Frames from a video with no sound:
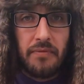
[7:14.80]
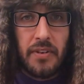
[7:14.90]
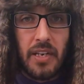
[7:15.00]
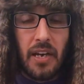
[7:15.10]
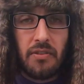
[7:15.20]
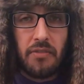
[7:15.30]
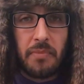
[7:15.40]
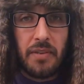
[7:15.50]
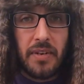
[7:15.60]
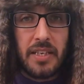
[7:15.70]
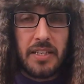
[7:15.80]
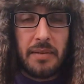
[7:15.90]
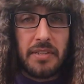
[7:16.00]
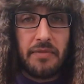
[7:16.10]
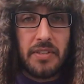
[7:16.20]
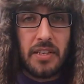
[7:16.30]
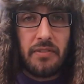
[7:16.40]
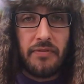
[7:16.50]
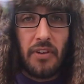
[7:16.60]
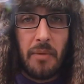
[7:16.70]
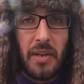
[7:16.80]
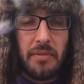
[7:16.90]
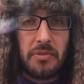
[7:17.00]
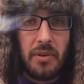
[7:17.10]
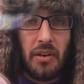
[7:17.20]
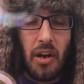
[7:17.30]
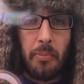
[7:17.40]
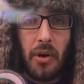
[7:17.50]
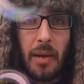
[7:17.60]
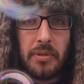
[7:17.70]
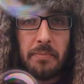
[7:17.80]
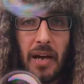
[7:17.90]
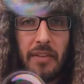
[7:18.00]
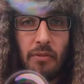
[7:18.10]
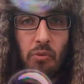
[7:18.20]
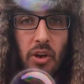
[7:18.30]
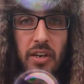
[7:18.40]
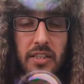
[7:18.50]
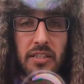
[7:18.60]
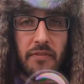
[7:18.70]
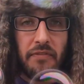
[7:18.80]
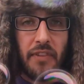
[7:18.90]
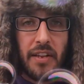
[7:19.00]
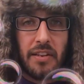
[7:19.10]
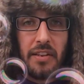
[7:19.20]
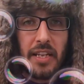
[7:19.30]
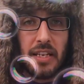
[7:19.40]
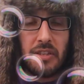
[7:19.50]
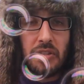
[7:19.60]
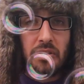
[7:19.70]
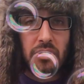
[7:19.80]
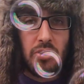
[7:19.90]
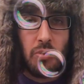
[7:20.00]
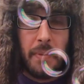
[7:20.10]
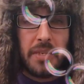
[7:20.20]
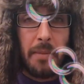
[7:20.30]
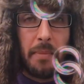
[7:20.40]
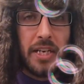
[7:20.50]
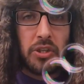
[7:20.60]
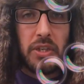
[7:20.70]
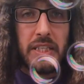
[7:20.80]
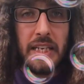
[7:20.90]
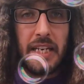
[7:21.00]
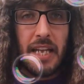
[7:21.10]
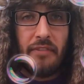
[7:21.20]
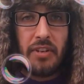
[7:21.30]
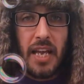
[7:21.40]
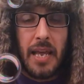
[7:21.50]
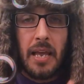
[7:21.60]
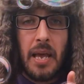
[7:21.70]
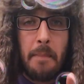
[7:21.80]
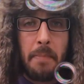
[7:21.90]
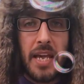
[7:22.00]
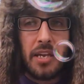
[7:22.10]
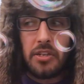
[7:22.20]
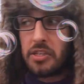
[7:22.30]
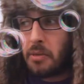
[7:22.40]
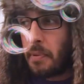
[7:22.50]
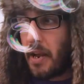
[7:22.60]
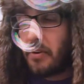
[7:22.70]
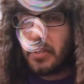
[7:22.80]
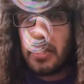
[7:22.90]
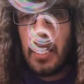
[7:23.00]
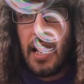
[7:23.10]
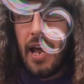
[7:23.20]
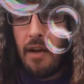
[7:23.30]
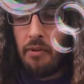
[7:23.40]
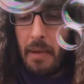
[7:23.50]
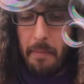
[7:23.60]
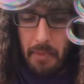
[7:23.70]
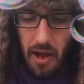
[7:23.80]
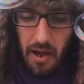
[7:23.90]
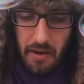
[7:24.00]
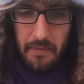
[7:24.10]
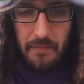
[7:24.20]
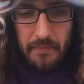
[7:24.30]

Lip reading: video of me reading chapter 17 of Fly Me Home tomorrow. I'll put up some other work and some fun things on the school website. Make sure you're checking it every day, being good to your parents. And remember,